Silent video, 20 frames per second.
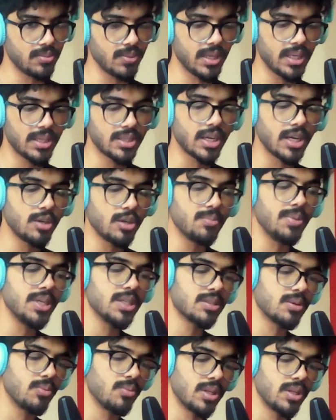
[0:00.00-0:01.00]
We try to be
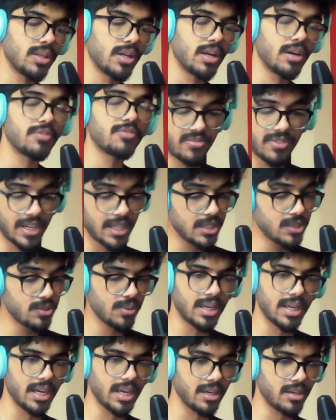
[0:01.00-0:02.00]
someone that our friends
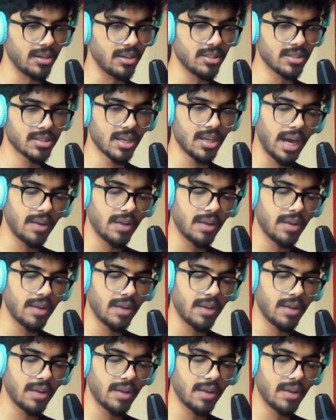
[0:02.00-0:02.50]
will like us.